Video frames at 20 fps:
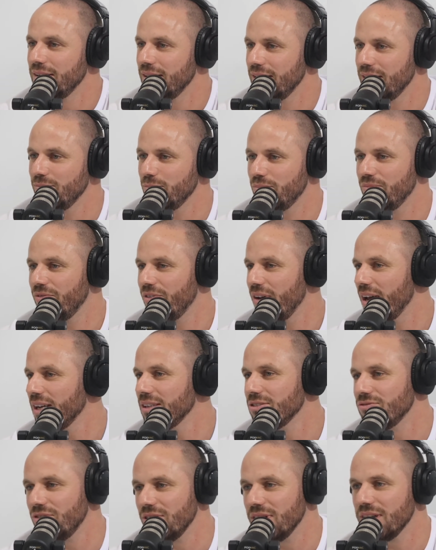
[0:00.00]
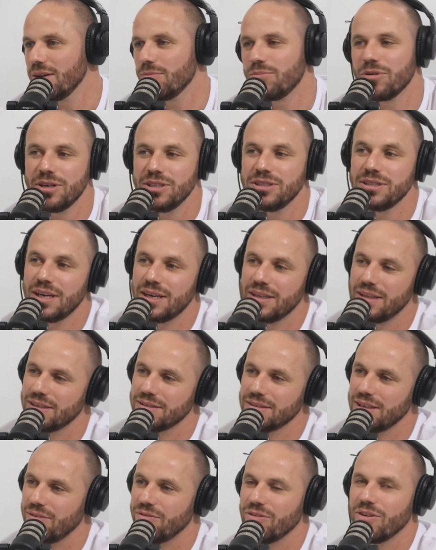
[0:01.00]
and fans really appreciate that
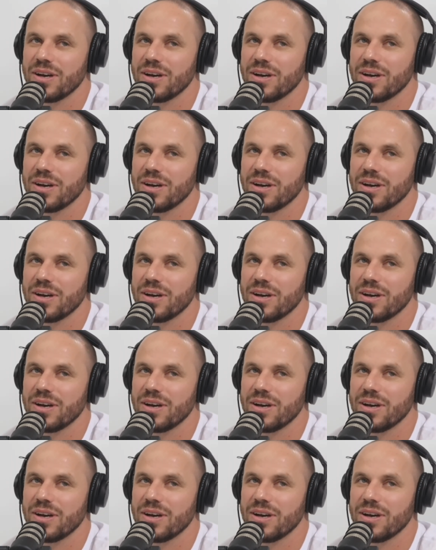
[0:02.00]
stuff.